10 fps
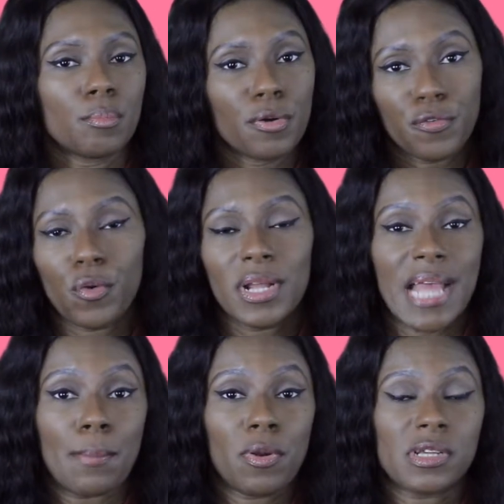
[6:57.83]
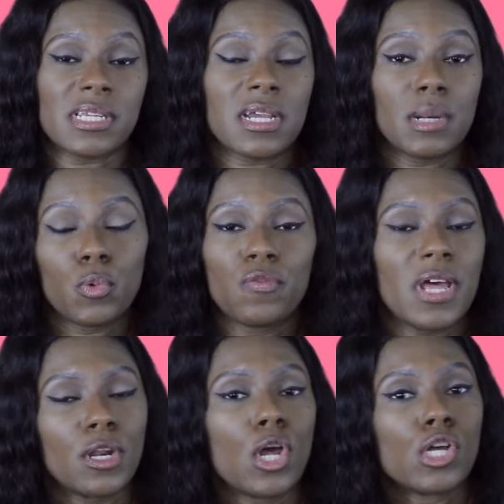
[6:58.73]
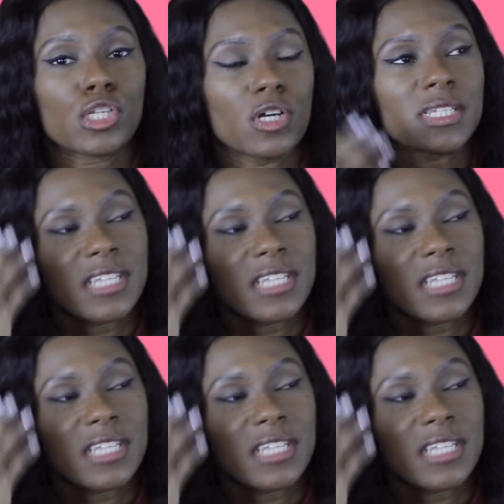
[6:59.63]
before that person can move in. So